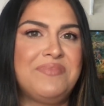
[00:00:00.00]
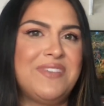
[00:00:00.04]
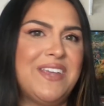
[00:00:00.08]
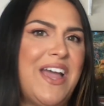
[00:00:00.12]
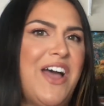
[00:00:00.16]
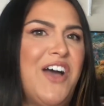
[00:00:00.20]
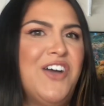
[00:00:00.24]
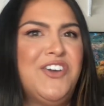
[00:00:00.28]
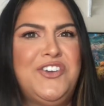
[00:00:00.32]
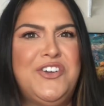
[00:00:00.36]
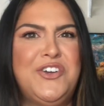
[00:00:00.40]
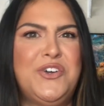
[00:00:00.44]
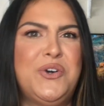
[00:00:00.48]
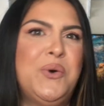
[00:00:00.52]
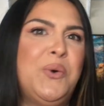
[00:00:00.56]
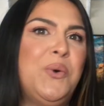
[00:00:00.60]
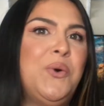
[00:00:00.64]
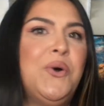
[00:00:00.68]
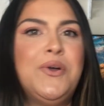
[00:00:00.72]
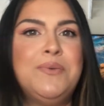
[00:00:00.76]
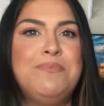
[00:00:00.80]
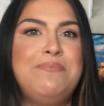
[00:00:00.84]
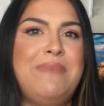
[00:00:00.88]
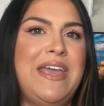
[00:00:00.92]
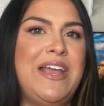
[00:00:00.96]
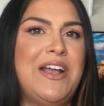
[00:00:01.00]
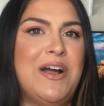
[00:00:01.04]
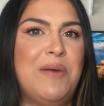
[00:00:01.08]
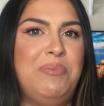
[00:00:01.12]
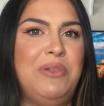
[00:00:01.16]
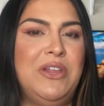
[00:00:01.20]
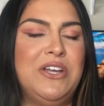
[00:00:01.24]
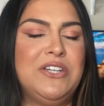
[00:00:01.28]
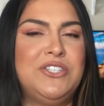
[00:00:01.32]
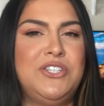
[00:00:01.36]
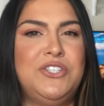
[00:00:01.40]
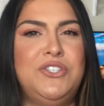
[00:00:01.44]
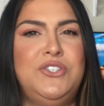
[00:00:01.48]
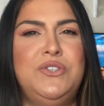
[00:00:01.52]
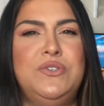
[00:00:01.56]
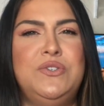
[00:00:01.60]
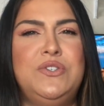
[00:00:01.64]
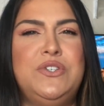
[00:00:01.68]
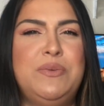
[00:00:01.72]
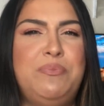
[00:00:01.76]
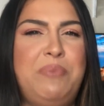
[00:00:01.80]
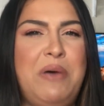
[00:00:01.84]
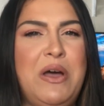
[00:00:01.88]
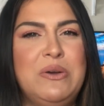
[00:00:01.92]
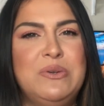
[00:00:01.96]
a cool makeup look to do
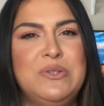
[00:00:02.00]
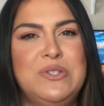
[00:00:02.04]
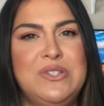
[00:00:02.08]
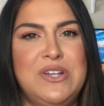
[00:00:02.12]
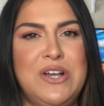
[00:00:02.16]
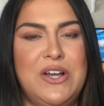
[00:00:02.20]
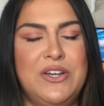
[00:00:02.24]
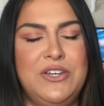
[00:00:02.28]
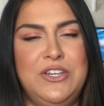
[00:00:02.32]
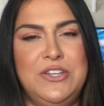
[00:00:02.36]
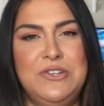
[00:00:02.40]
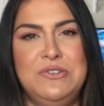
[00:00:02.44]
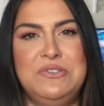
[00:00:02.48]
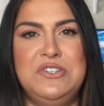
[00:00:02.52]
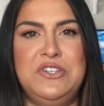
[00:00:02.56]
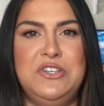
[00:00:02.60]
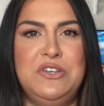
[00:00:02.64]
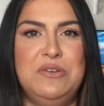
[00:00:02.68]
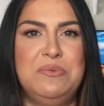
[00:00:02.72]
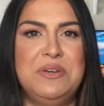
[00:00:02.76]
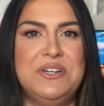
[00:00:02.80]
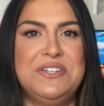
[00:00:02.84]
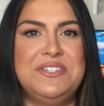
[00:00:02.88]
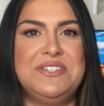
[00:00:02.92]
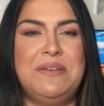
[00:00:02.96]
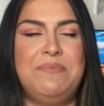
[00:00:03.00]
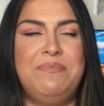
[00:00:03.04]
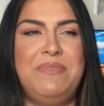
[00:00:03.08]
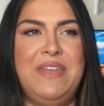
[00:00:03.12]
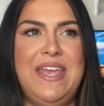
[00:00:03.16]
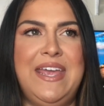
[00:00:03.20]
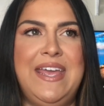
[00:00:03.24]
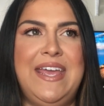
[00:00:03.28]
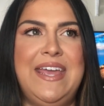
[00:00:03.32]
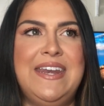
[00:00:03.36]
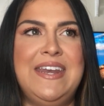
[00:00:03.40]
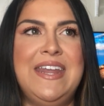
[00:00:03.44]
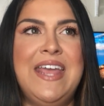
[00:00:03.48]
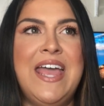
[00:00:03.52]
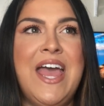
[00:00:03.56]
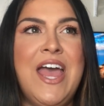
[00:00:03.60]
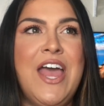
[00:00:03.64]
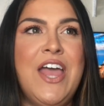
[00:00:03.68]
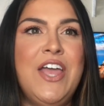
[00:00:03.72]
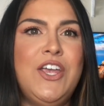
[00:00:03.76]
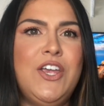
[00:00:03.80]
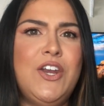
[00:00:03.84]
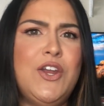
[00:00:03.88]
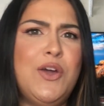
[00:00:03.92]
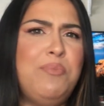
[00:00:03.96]
to post on YouTube or something. And
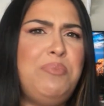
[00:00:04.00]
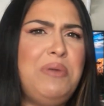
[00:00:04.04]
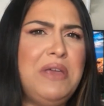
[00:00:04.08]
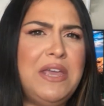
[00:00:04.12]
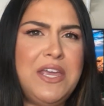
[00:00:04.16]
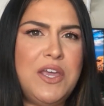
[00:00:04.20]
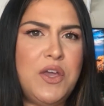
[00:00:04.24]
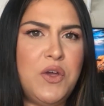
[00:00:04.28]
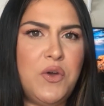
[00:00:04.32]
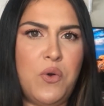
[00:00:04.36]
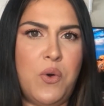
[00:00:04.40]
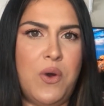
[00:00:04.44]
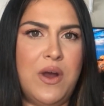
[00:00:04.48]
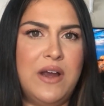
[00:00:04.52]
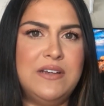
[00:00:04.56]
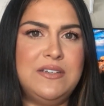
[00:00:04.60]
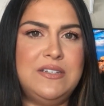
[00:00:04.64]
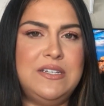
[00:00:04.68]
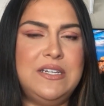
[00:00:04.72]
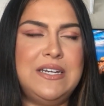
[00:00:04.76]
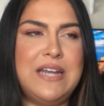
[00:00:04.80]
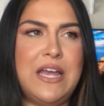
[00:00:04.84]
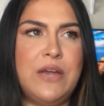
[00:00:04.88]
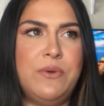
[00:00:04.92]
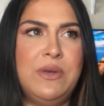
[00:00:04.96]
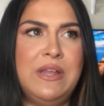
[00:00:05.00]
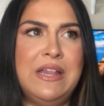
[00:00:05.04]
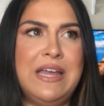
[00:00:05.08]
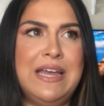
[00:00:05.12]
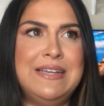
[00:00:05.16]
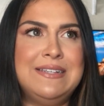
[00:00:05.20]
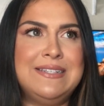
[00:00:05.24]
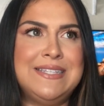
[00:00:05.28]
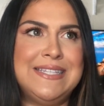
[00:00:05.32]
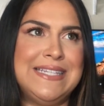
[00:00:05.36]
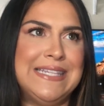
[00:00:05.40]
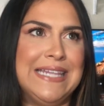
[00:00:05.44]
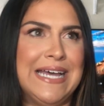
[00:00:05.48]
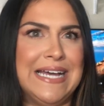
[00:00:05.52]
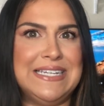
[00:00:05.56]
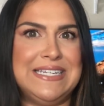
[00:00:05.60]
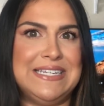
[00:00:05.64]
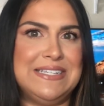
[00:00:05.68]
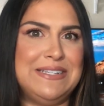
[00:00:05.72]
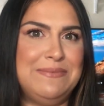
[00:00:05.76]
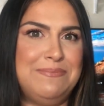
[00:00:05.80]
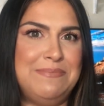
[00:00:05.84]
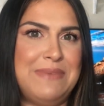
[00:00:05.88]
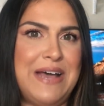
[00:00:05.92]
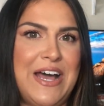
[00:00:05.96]
you know, being in quarantine, I realized that
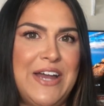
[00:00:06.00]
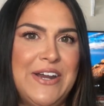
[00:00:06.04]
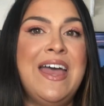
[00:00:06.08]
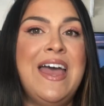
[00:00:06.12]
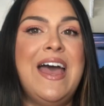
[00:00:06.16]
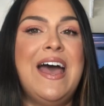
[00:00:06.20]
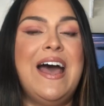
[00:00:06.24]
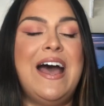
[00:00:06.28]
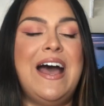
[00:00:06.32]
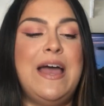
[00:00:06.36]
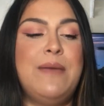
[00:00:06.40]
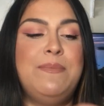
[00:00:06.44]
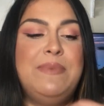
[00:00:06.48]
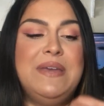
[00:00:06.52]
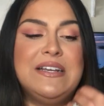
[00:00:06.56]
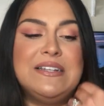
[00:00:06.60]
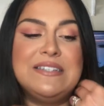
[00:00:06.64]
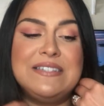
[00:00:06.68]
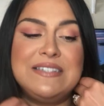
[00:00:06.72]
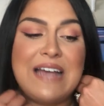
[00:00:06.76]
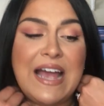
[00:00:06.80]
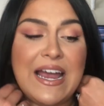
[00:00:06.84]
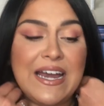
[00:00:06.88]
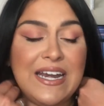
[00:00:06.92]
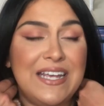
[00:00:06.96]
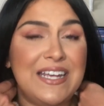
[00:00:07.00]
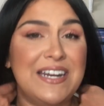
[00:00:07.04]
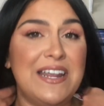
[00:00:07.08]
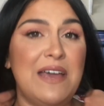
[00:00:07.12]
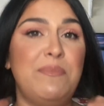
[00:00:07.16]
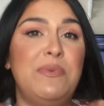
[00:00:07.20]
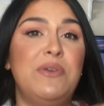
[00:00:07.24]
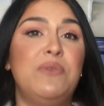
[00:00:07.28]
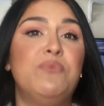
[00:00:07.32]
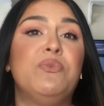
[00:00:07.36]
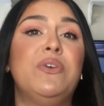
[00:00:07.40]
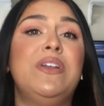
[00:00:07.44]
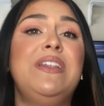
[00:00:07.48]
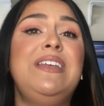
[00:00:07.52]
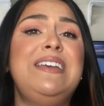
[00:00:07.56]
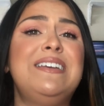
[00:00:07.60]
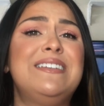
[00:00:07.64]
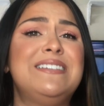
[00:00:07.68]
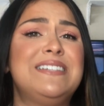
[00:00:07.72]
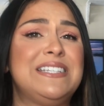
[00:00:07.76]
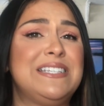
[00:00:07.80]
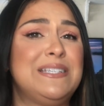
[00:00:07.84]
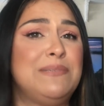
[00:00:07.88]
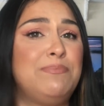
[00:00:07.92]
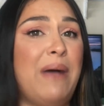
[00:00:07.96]
doesn't matter. I'm excited. I've been really
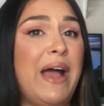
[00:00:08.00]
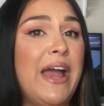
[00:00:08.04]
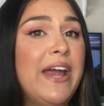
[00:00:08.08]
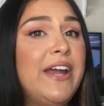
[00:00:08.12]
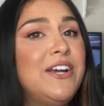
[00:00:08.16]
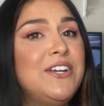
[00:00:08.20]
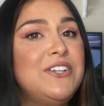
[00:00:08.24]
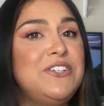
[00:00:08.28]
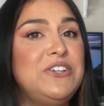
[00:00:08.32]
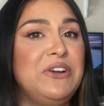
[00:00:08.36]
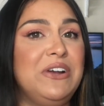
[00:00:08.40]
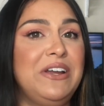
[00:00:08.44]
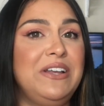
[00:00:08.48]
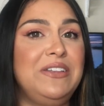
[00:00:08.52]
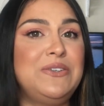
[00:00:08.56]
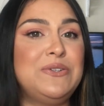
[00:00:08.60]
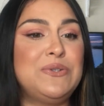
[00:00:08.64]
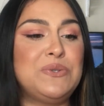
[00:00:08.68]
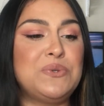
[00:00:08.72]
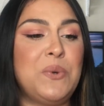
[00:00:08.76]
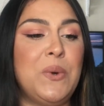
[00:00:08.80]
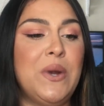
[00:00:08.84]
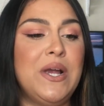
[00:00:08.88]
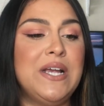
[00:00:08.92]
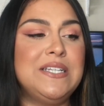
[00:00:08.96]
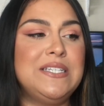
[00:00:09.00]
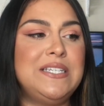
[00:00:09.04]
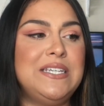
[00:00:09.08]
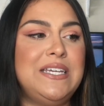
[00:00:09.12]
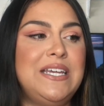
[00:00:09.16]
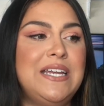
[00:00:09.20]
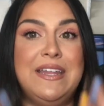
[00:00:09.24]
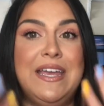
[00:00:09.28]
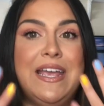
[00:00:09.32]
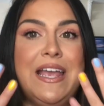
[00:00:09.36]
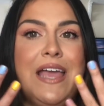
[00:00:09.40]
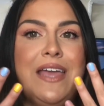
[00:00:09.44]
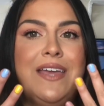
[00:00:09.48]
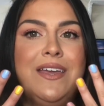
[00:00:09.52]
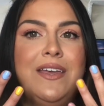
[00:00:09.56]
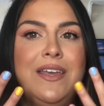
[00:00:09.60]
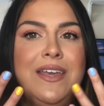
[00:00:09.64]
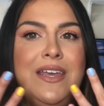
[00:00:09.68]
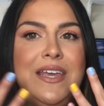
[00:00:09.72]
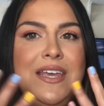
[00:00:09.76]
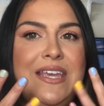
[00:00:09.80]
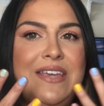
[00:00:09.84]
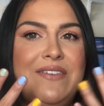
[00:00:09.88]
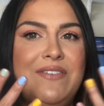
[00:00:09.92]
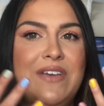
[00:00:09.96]
inspired during this quarantine. Like, I
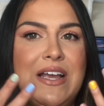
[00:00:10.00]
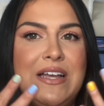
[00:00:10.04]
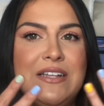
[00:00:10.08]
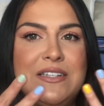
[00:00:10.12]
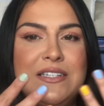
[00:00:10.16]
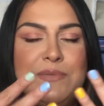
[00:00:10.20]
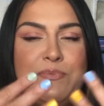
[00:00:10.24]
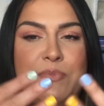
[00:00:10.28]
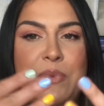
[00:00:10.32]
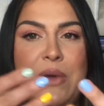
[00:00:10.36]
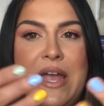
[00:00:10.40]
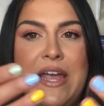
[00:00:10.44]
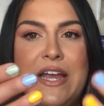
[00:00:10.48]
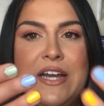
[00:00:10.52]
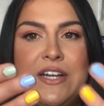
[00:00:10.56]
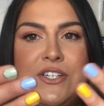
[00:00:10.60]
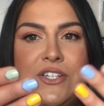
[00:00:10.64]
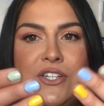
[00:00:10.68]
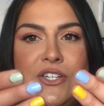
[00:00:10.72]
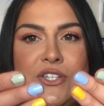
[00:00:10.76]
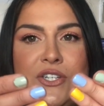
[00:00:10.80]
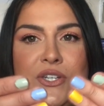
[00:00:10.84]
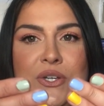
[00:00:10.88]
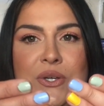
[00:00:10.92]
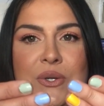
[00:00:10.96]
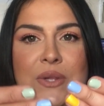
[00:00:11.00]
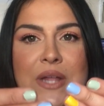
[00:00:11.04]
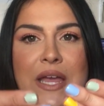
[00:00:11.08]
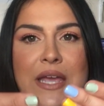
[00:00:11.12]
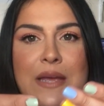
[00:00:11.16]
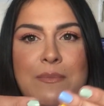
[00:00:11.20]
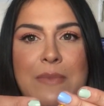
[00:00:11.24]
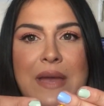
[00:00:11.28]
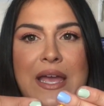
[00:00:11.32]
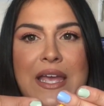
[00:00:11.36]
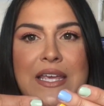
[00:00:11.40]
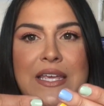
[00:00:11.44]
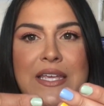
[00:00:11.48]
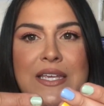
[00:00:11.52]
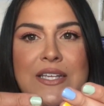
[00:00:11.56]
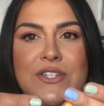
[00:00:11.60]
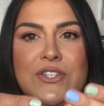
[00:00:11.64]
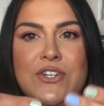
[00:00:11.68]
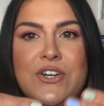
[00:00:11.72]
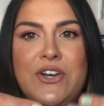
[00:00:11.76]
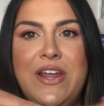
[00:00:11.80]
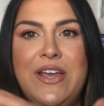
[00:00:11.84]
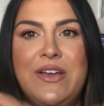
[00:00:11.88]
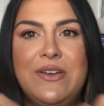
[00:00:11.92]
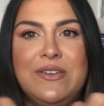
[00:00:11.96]
even got inspired to do like my
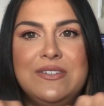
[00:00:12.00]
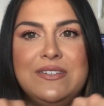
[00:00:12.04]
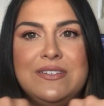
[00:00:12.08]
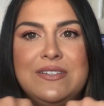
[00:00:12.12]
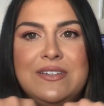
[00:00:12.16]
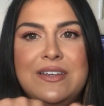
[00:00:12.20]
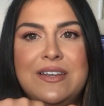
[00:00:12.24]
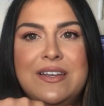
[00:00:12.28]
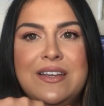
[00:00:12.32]
Easter nails.